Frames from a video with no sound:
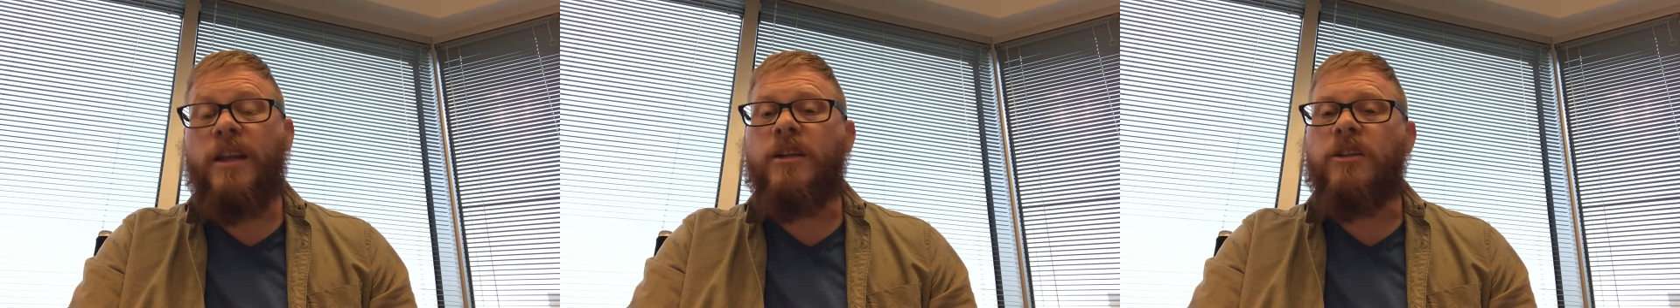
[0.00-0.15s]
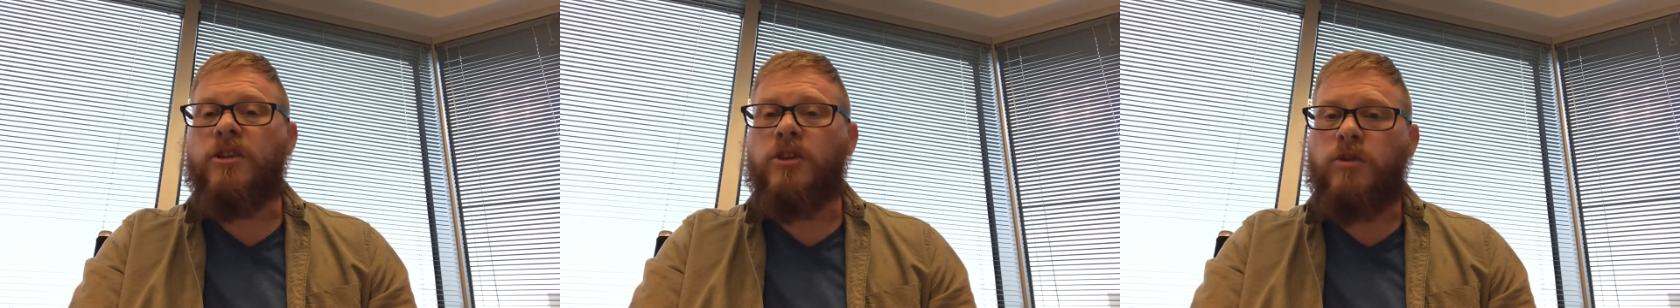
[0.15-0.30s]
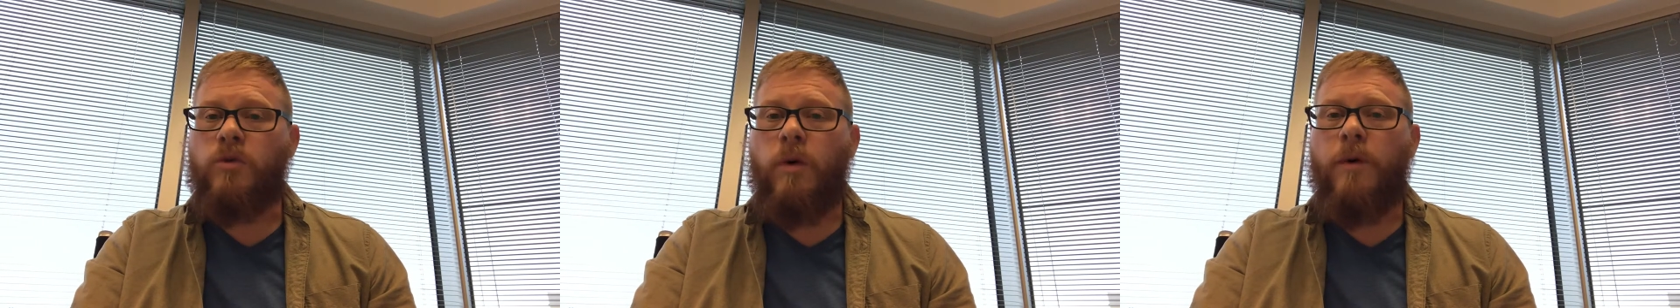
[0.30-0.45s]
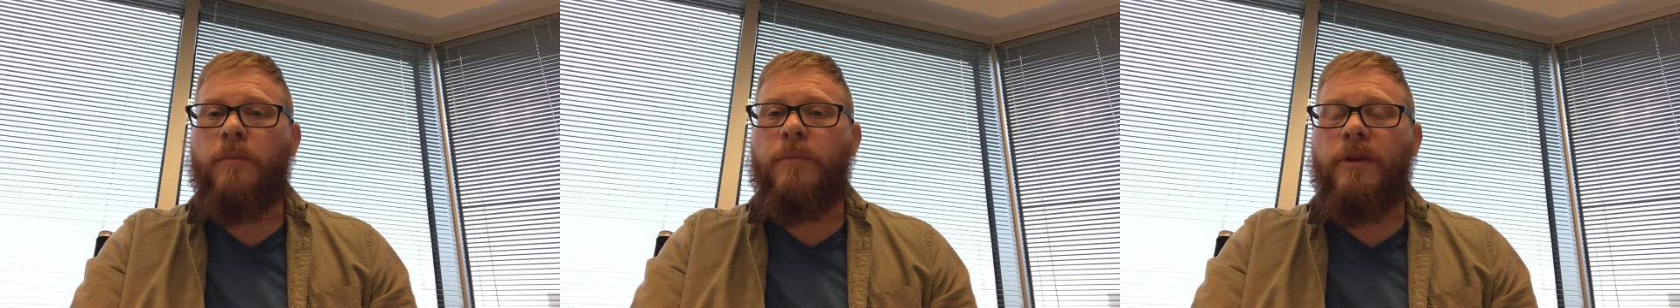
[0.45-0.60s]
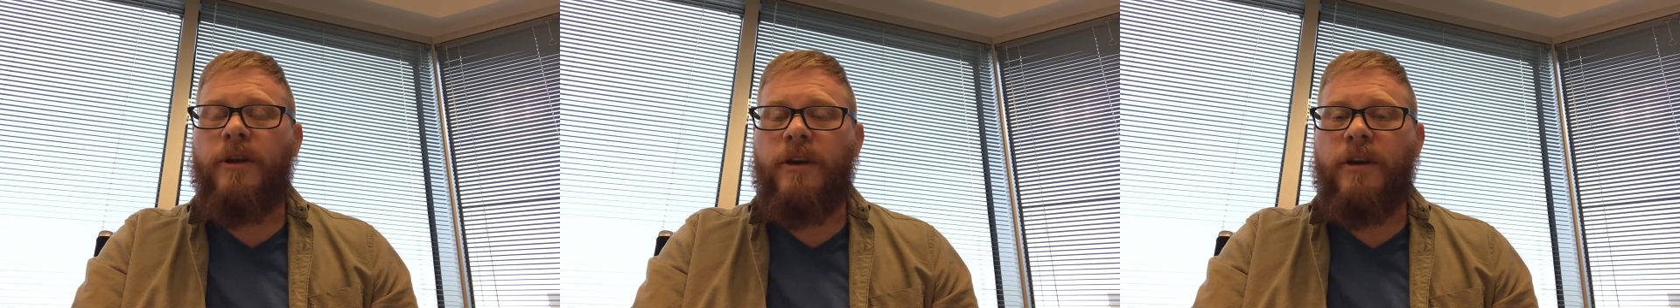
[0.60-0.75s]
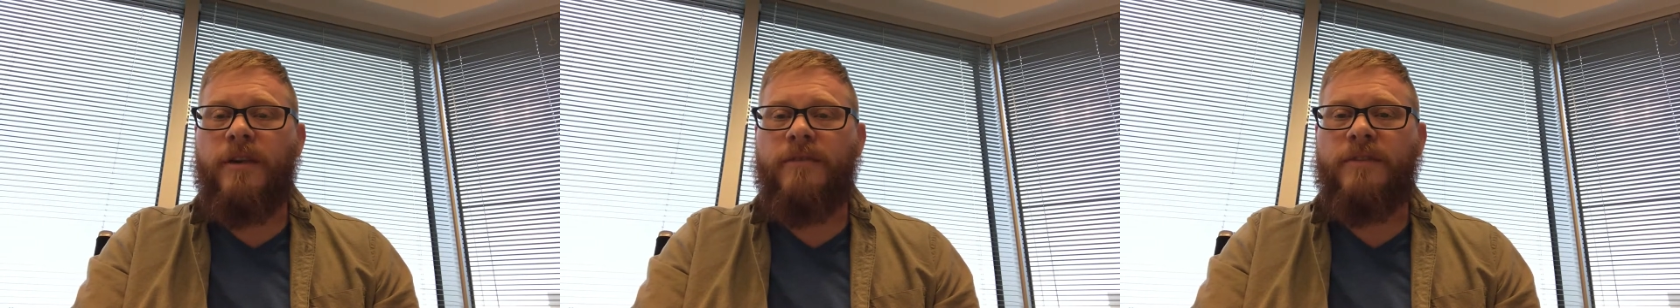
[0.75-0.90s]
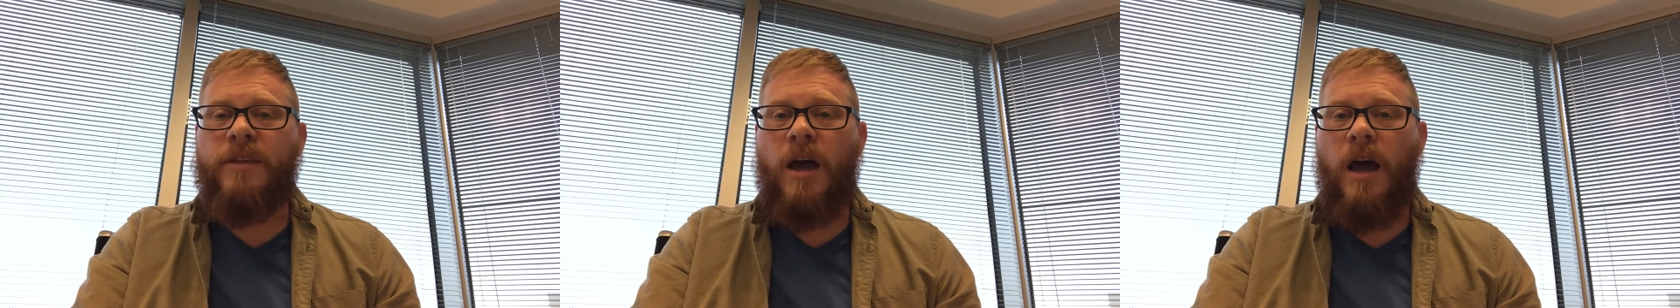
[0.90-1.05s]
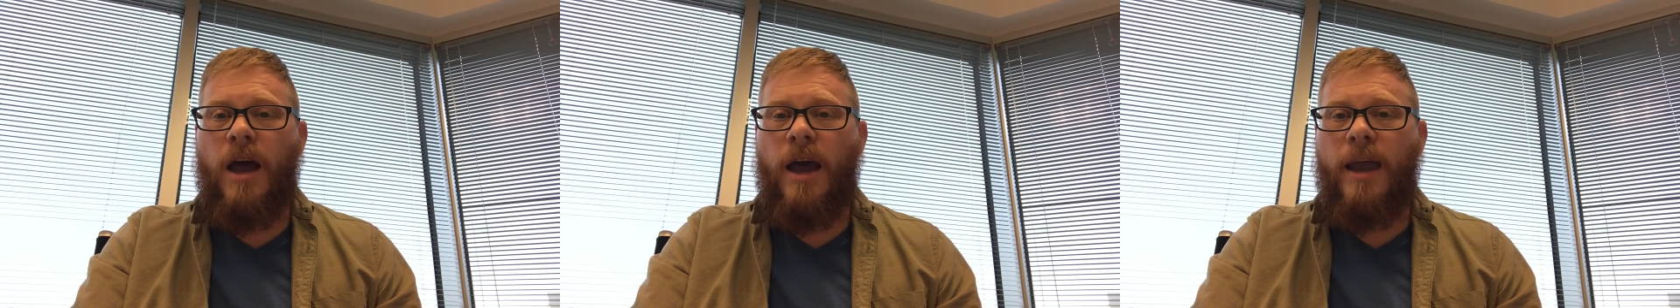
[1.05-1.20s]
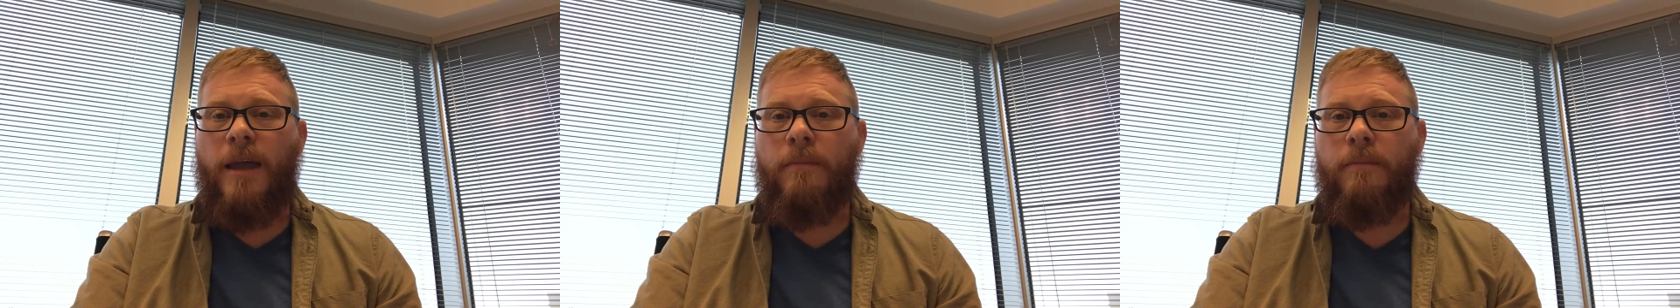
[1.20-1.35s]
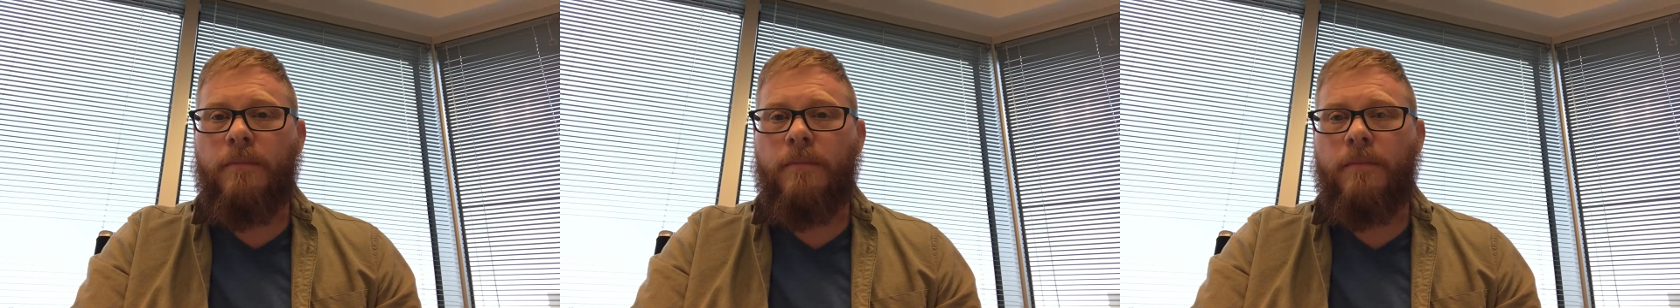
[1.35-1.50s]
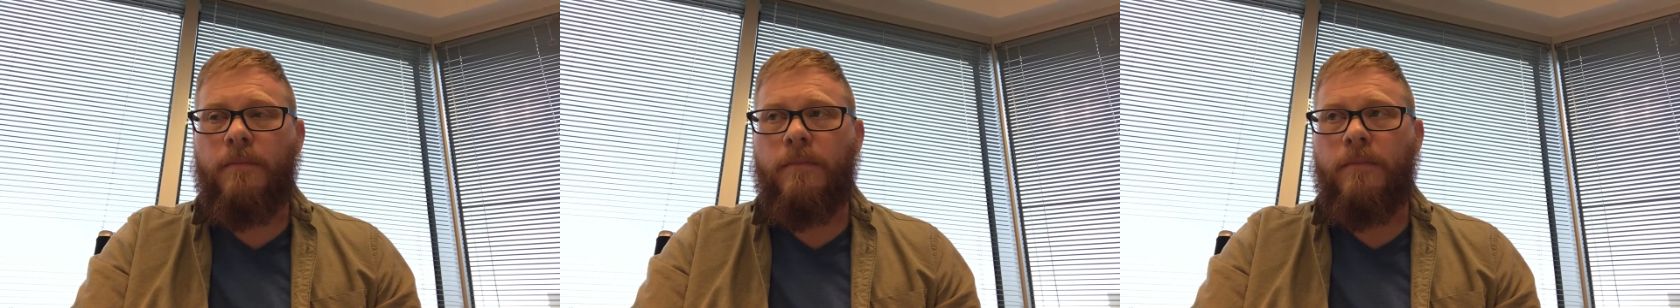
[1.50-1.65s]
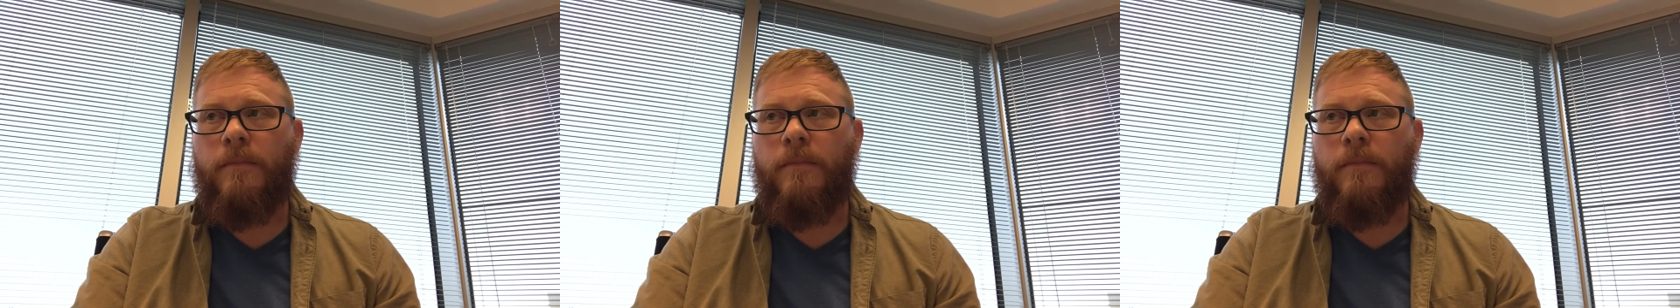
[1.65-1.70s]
a short period of time,